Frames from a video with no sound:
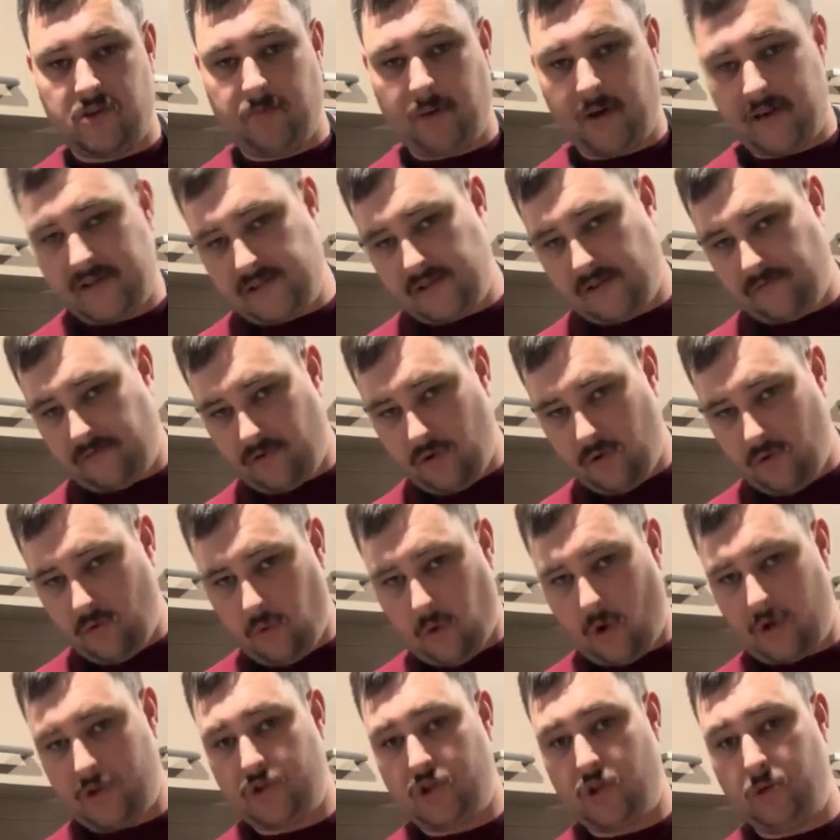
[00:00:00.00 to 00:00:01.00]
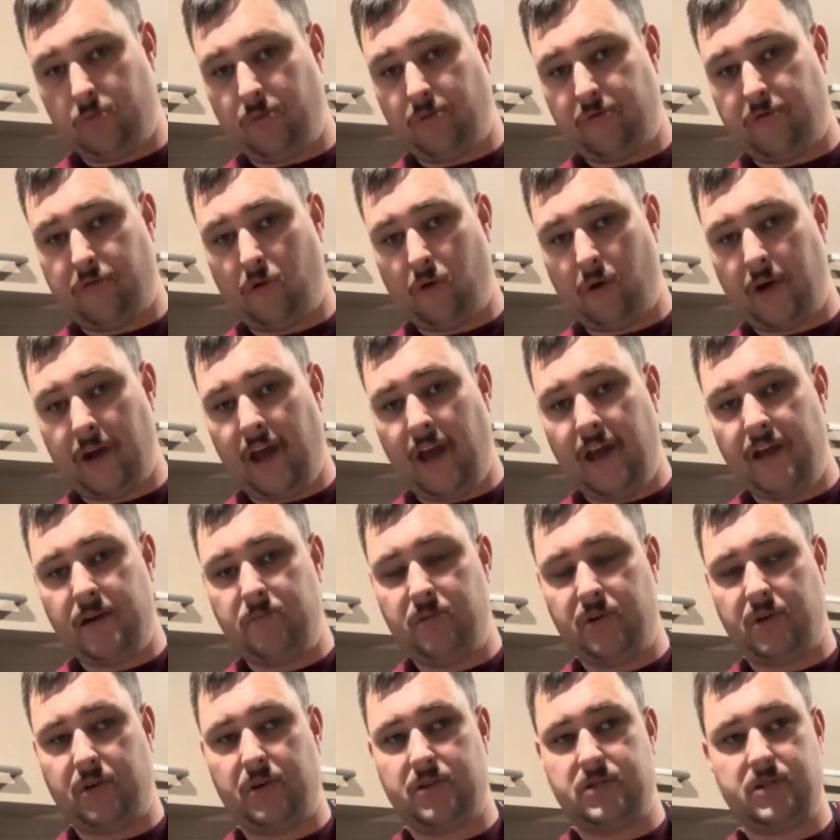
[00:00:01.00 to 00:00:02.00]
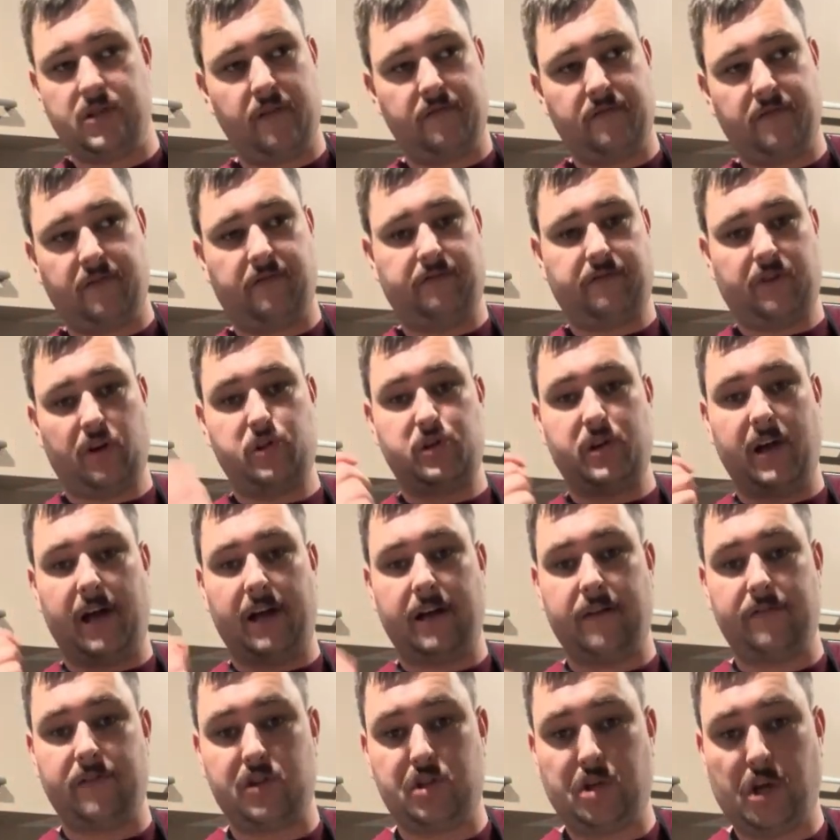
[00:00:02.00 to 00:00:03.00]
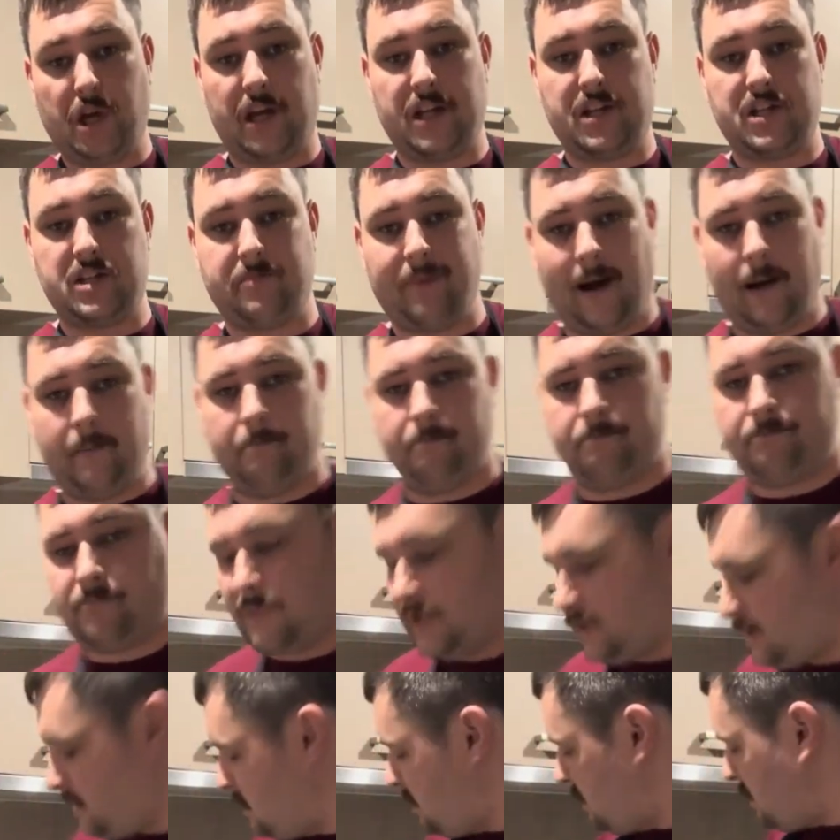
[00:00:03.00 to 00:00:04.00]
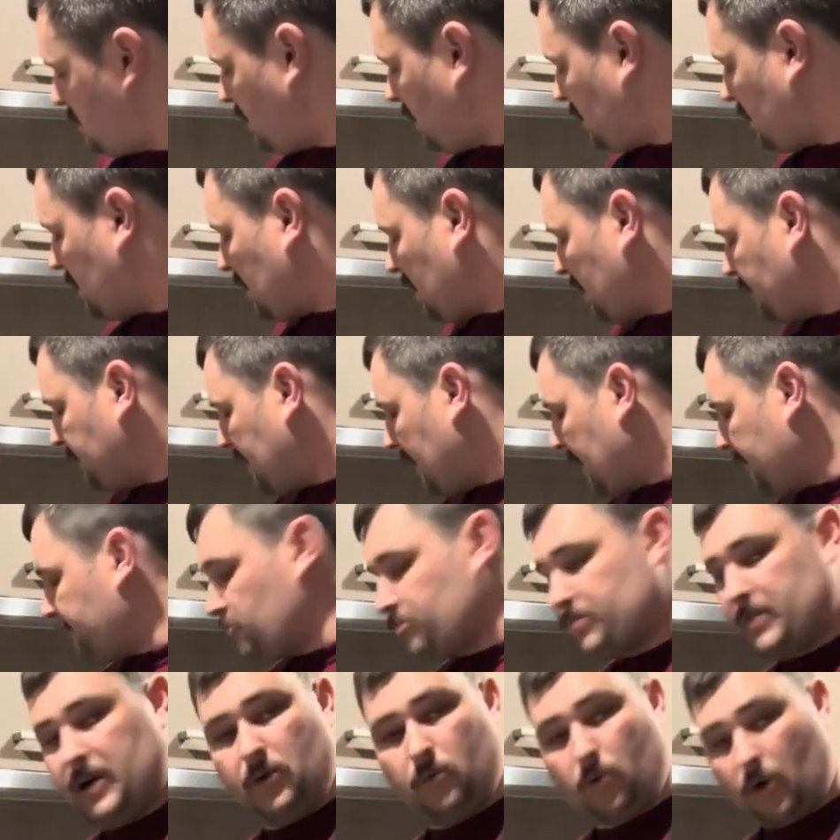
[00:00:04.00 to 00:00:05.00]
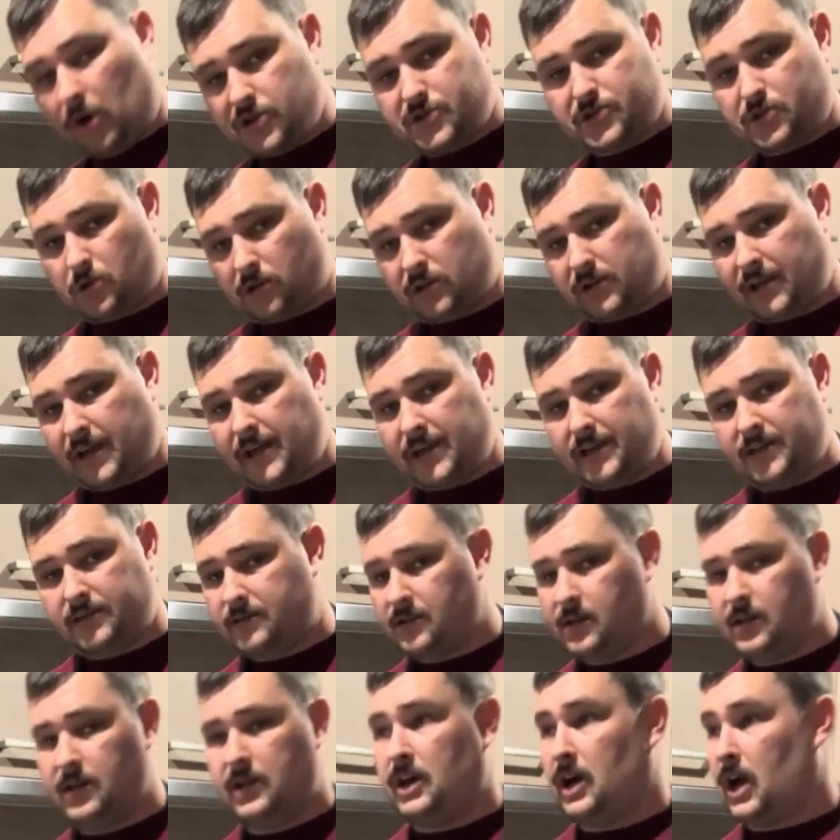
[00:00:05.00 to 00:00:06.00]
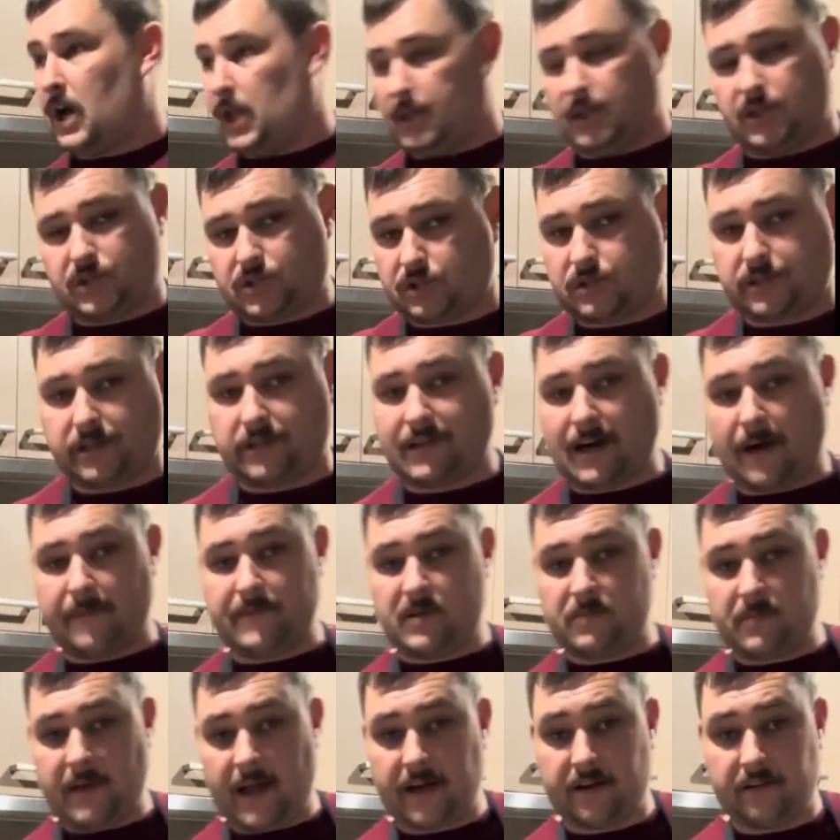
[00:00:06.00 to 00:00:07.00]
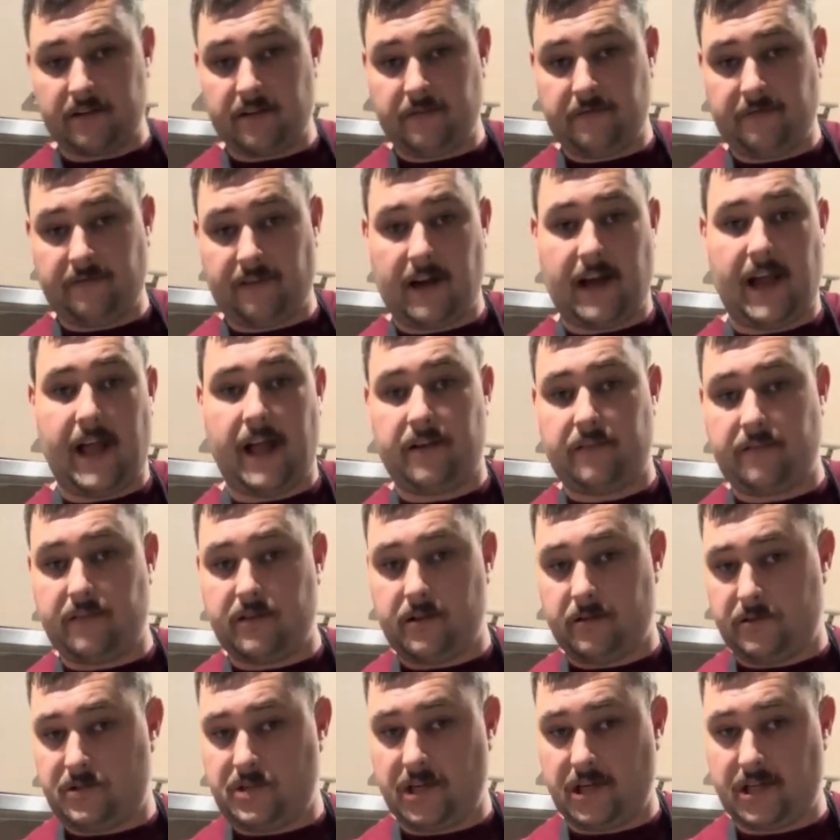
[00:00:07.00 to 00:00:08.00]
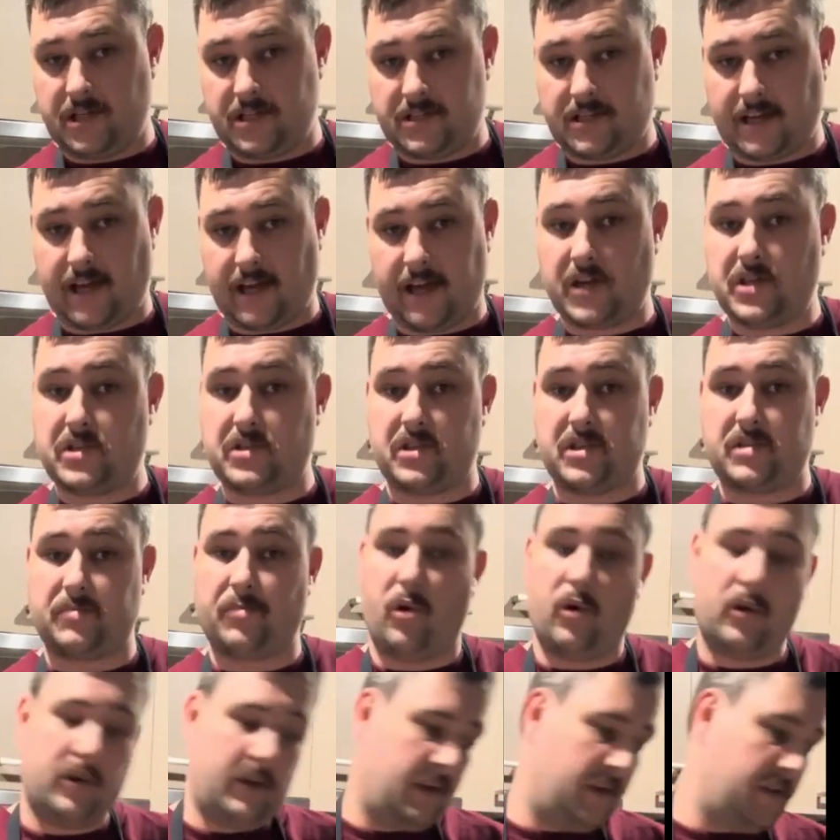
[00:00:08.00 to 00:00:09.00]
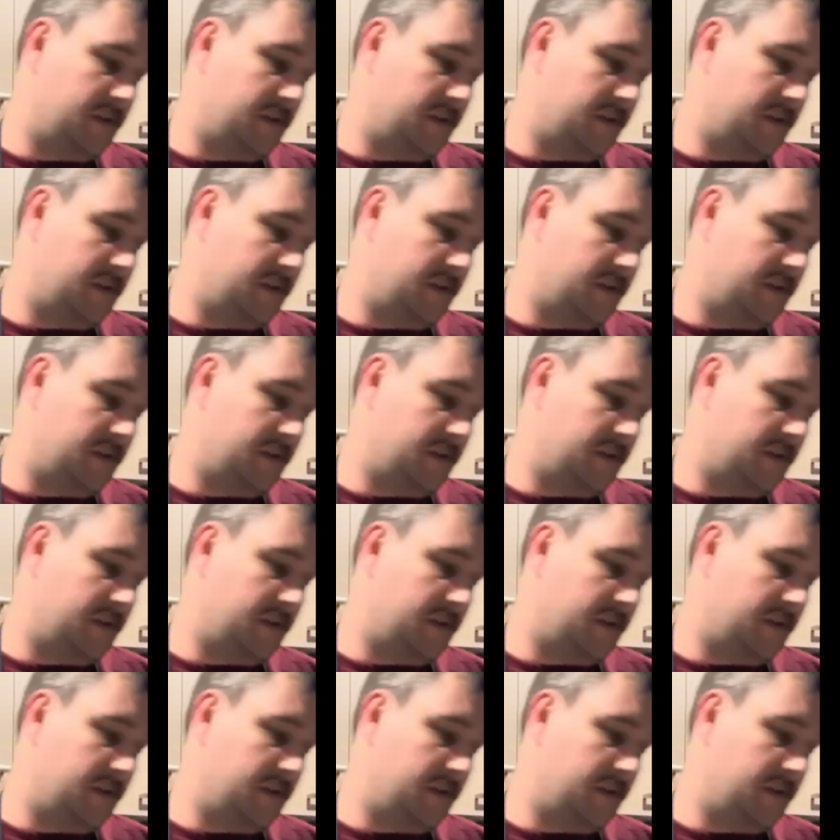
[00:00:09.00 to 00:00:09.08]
best if you wash them beforehand, because they're fresh out of a chicken's bum, and they haven't been washed or cleaned. I literally grabbed them out of the chicken's cage this morning.